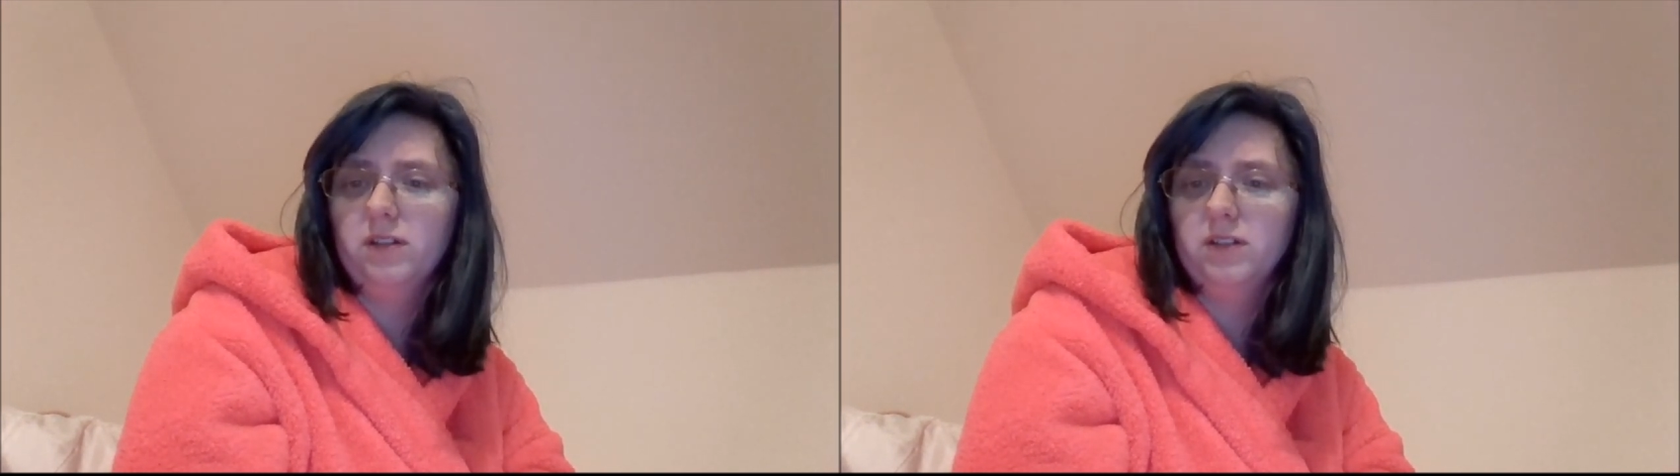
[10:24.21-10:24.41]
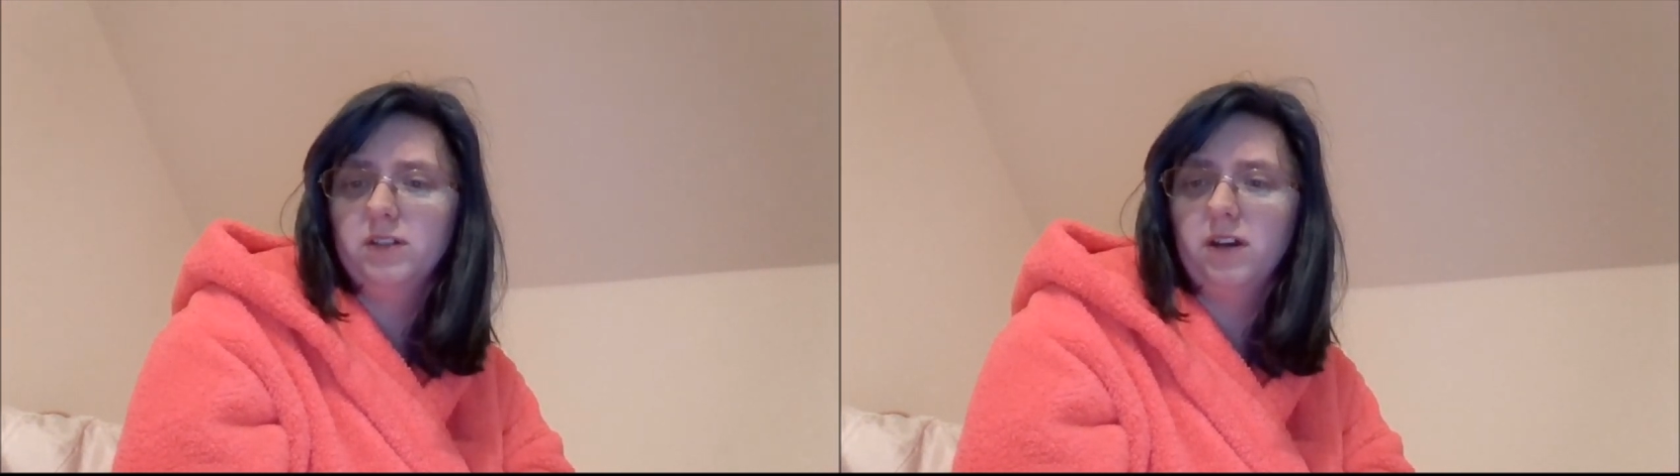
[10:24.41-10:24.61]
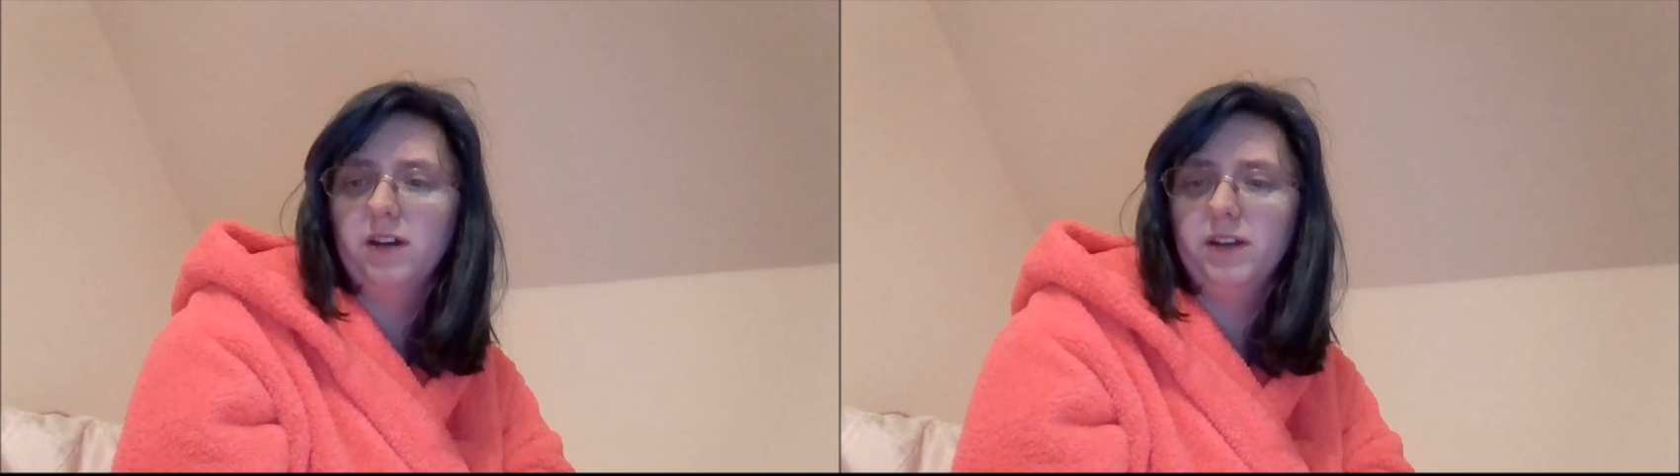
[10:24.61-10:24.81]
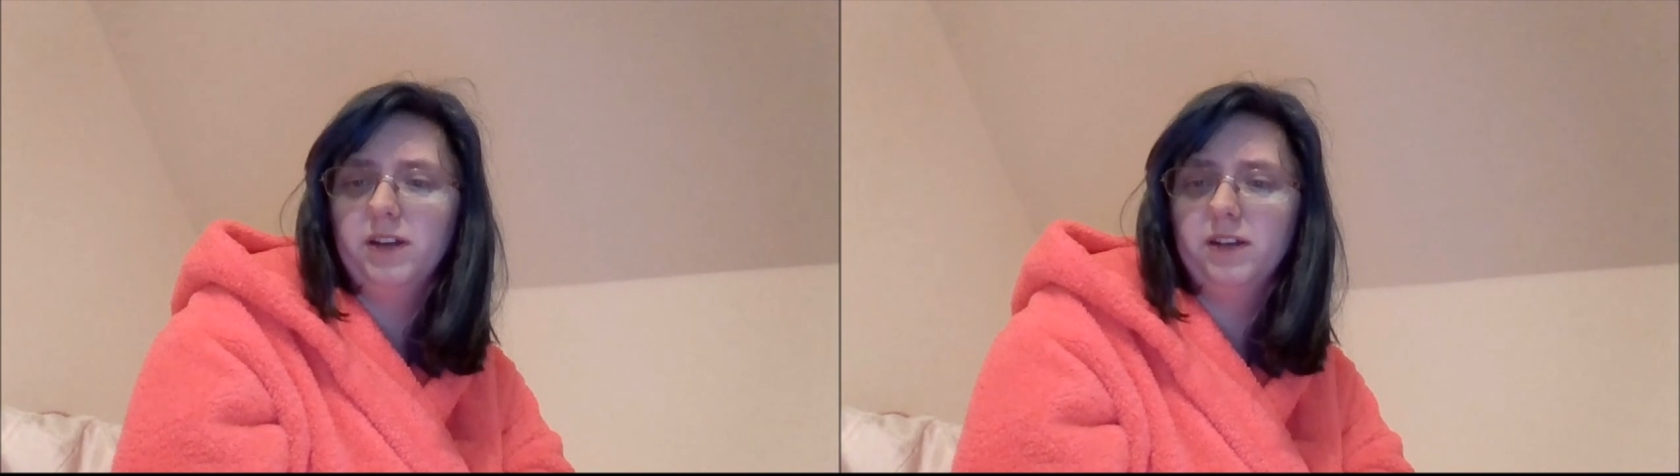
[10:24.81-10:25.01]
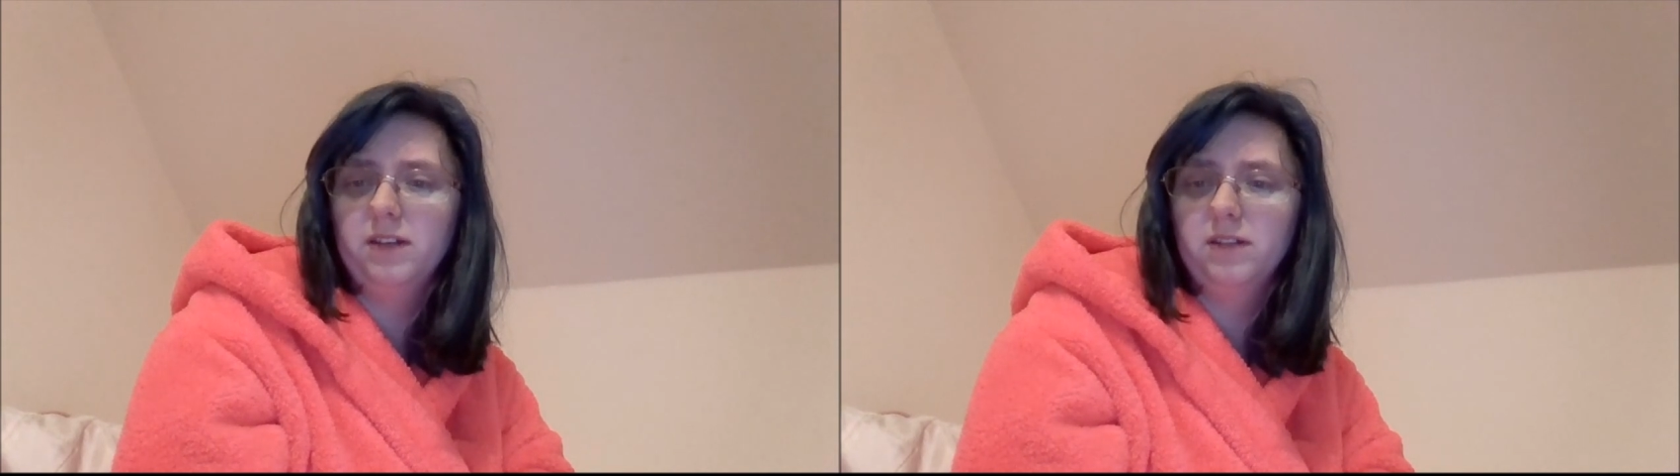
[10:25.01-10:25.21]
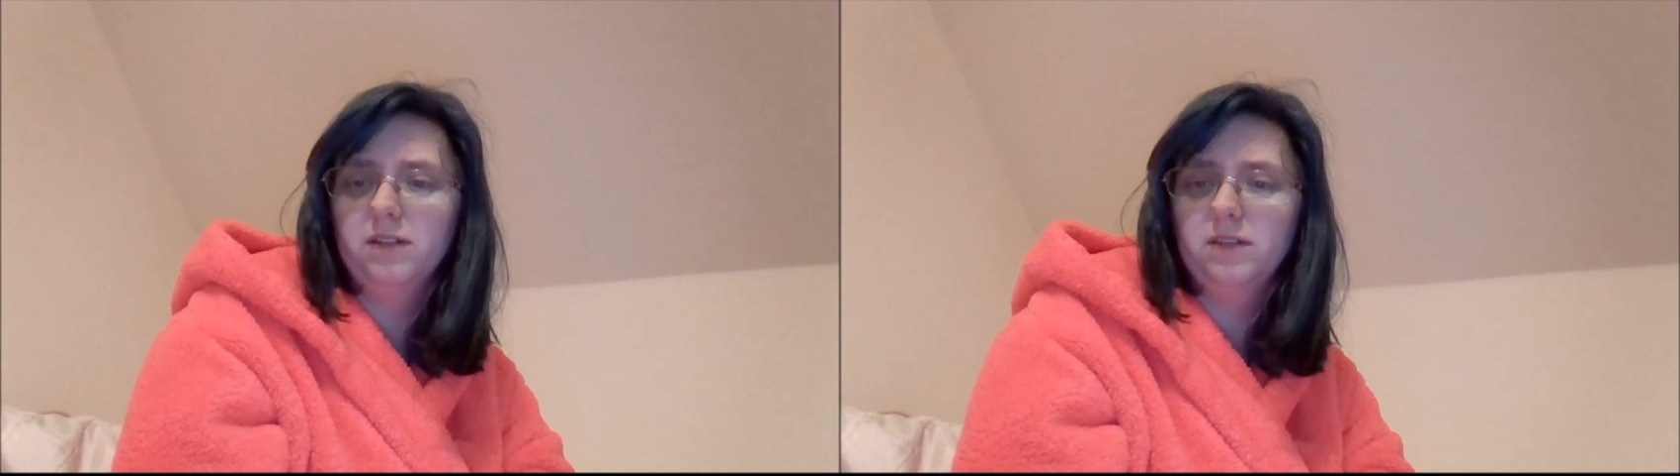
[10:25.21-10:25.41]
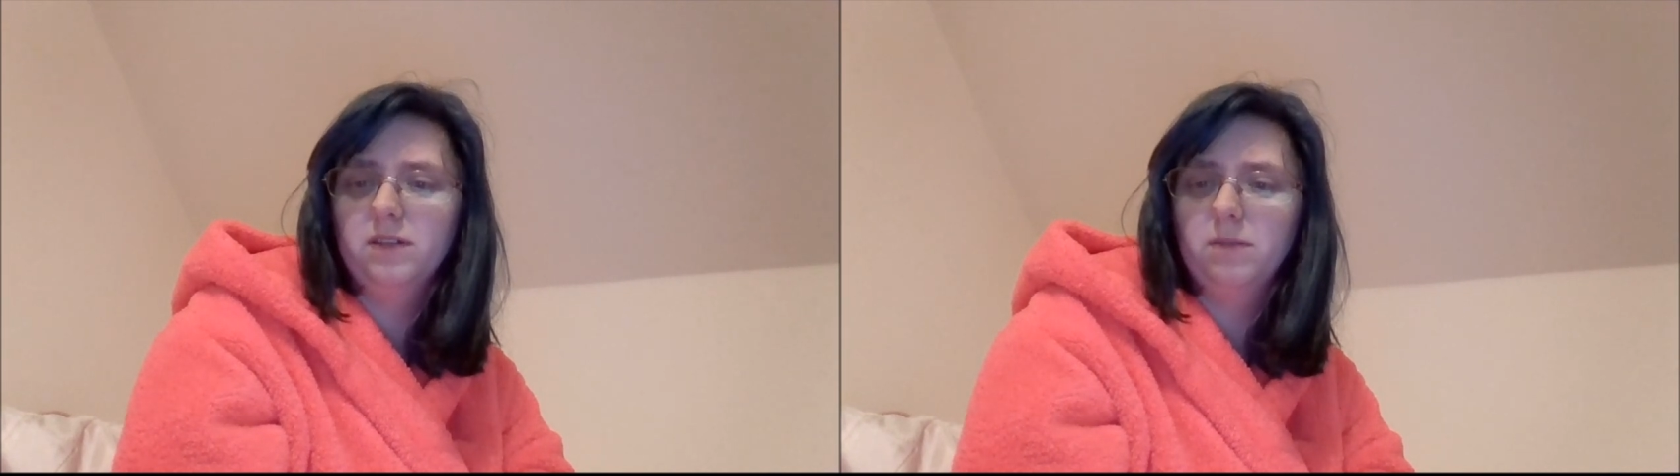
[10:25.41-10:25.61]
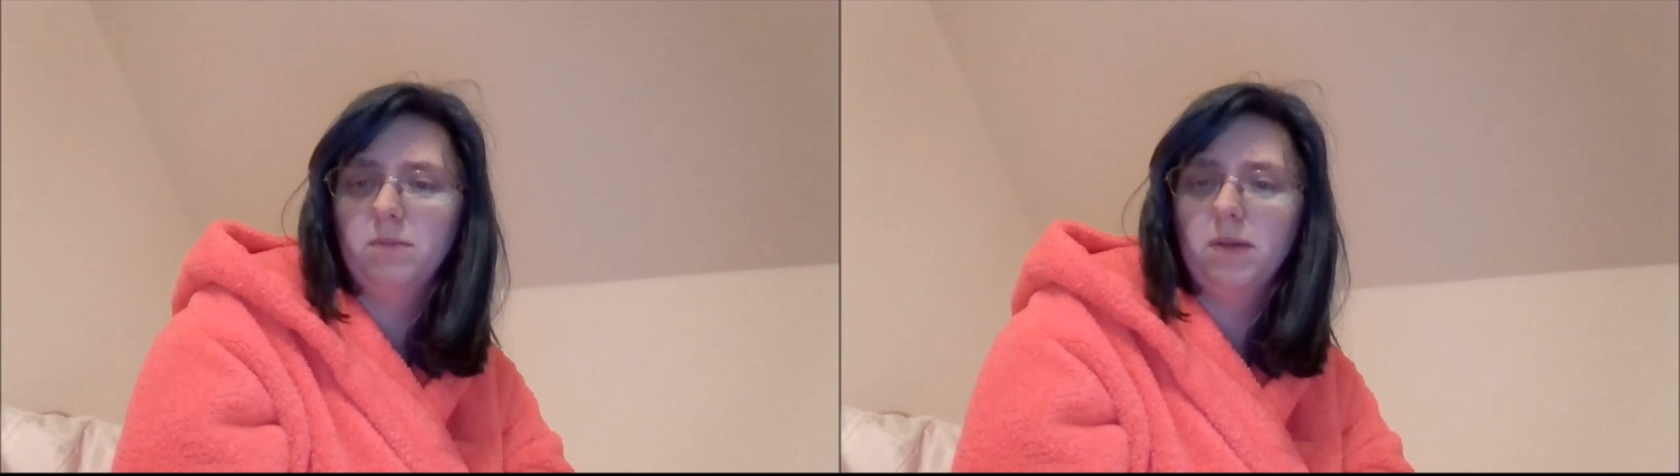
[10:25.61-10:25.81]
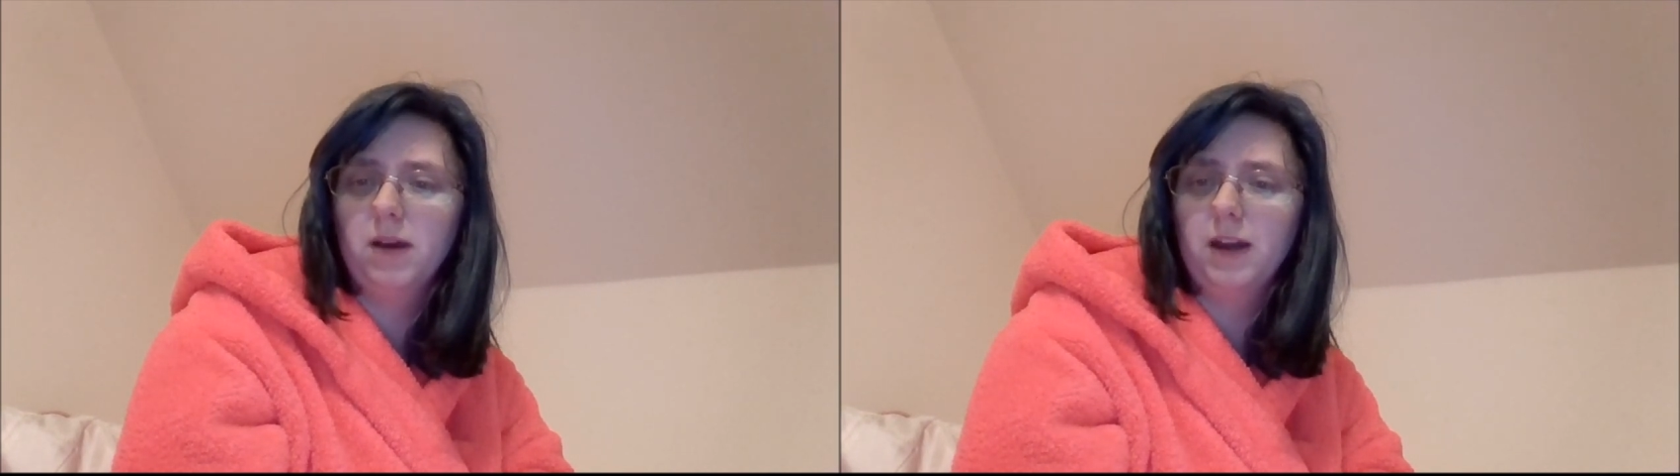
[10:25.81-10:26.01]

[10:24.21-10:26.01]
starting it, but